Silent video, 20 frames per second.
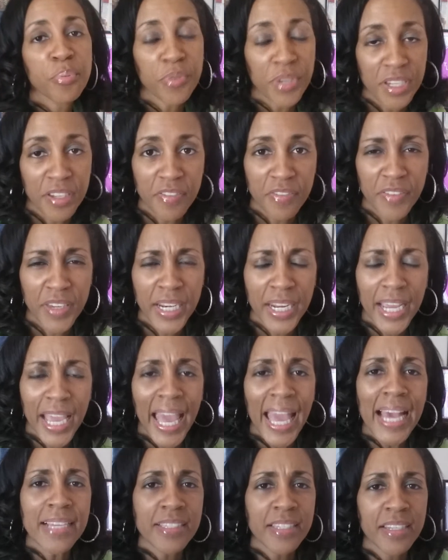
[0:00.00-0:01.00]
brief, and it
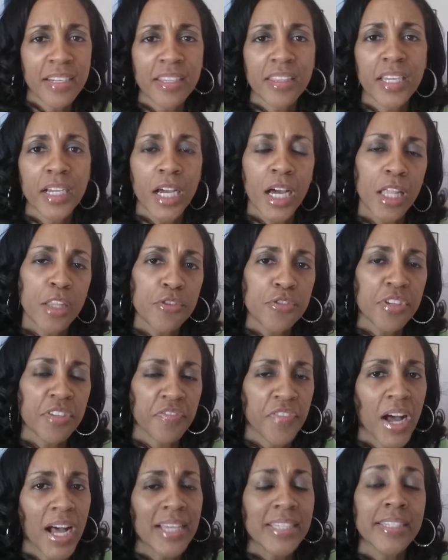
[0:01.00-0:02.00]
has in it the colors
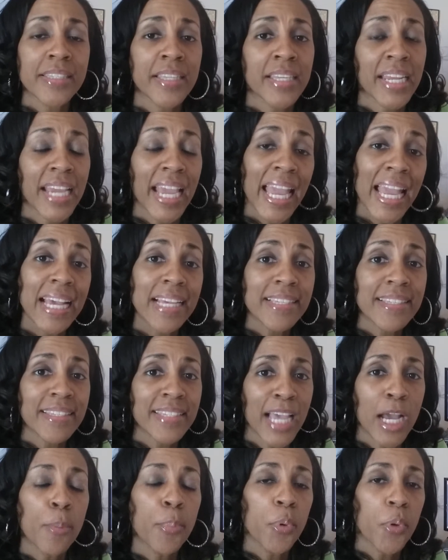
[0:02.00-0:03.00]
of fonts, and then it has
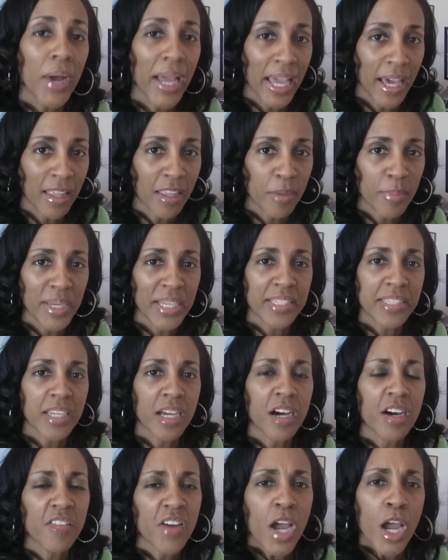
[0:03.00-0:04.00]
sample elements
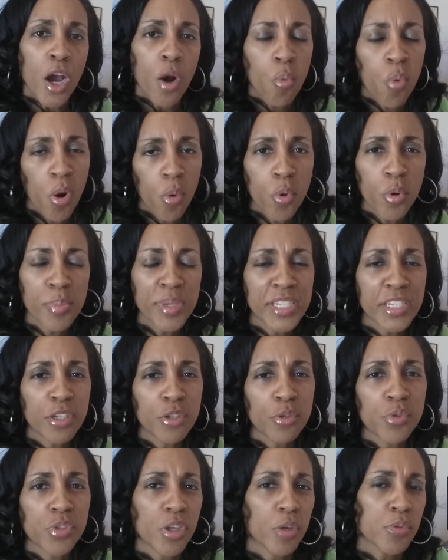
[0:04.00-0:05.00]
of what will be
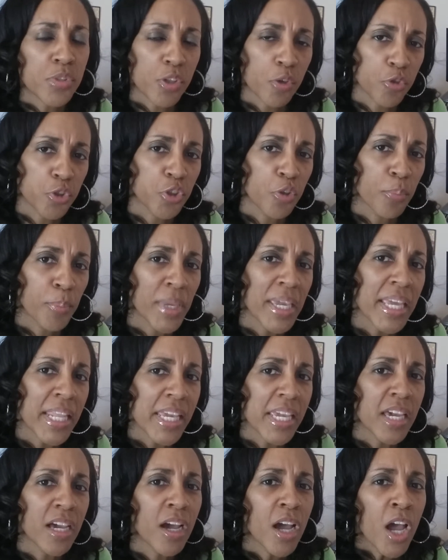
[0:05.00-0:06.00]
used on social
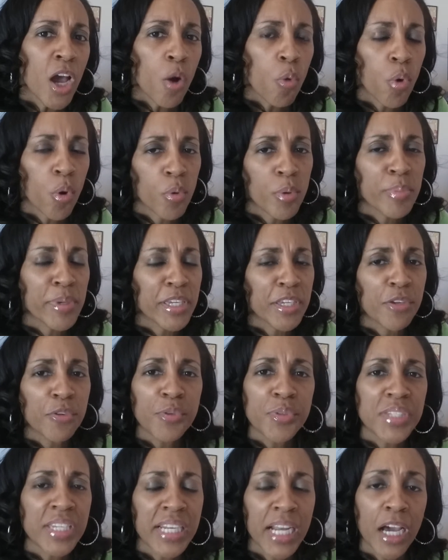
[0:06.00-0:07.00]
media, what will be
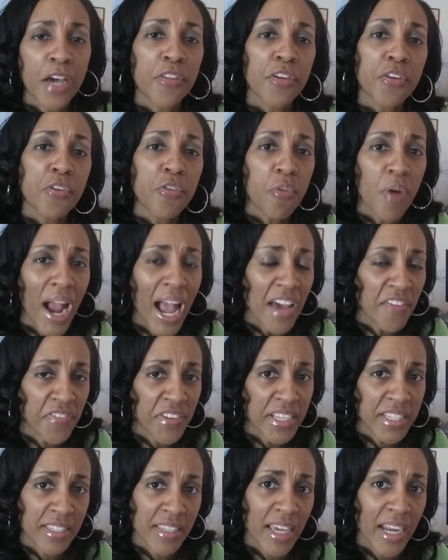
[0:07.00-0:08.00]
used in other
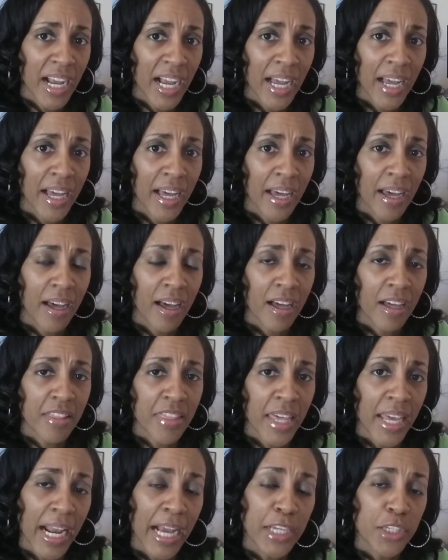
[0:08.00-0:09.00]
graphics that
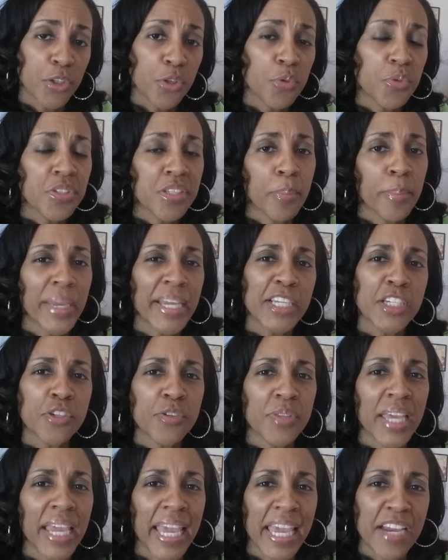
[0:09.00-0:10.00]
I use to make
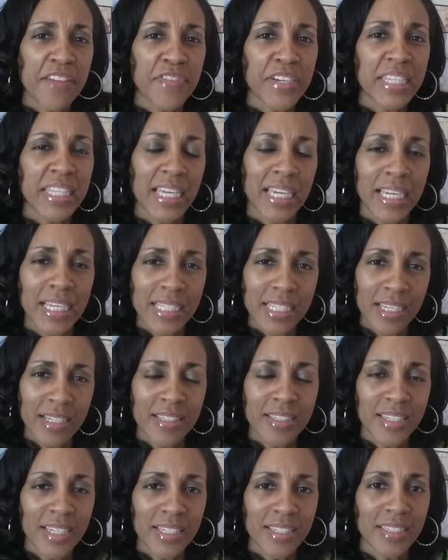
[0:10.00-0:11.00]
sure that everything is
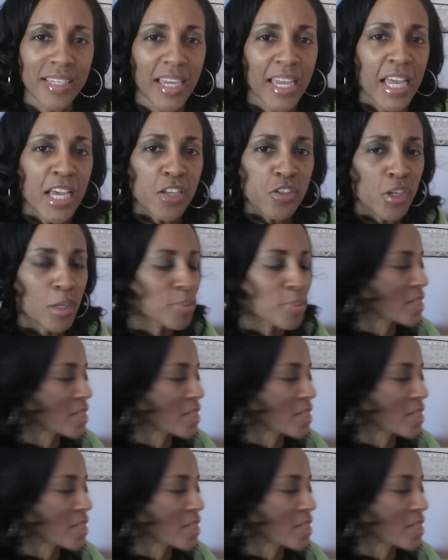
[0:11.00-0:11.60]
consistent. So